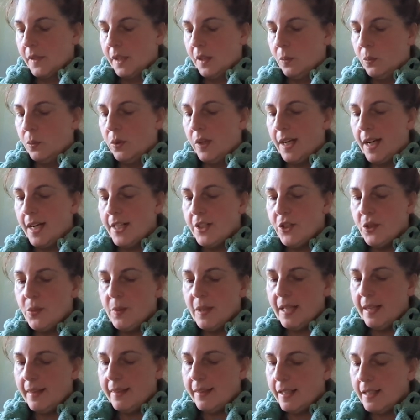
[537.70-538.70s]
Would I do
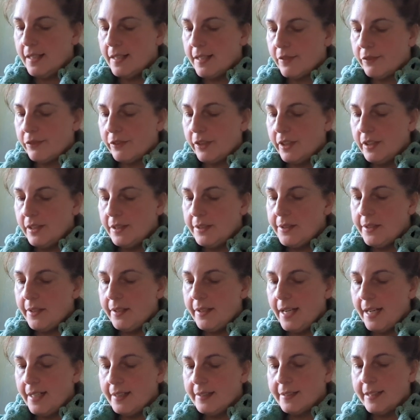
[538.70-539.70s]
anything different
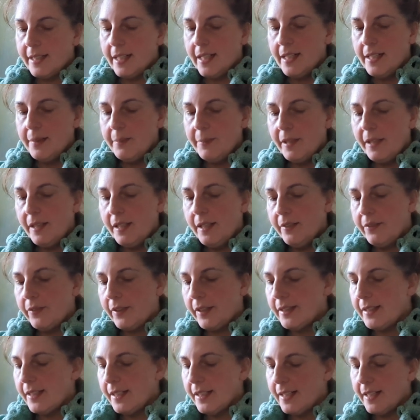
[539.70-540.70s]
next time if
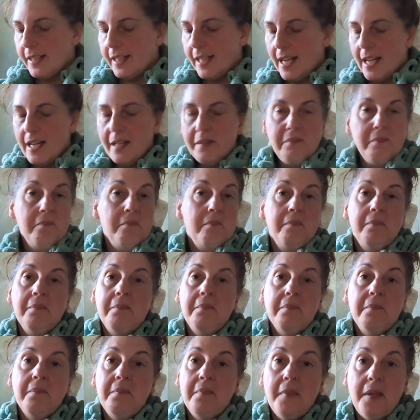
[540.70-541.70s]
I did it again?
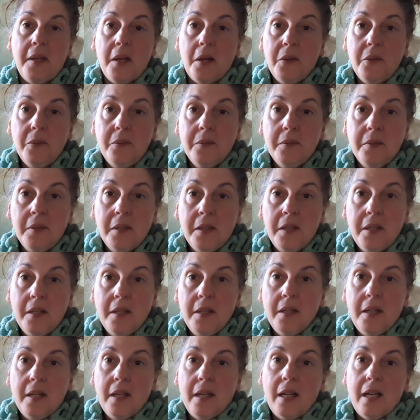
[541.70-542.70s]
No.
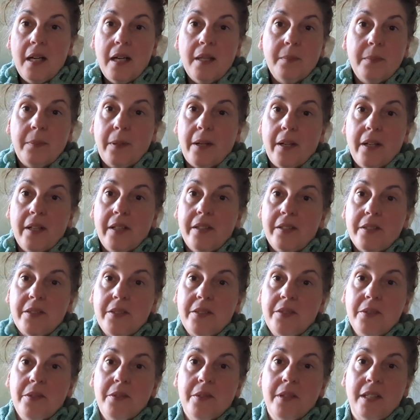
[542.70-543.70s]
I'd probably
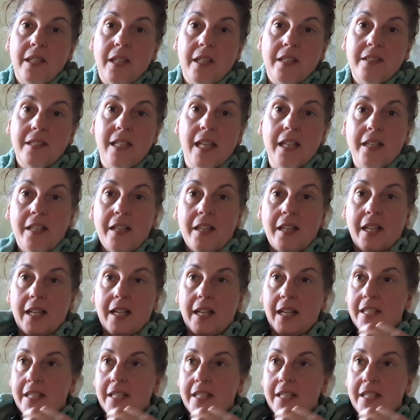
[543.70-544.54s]
just do it exactly like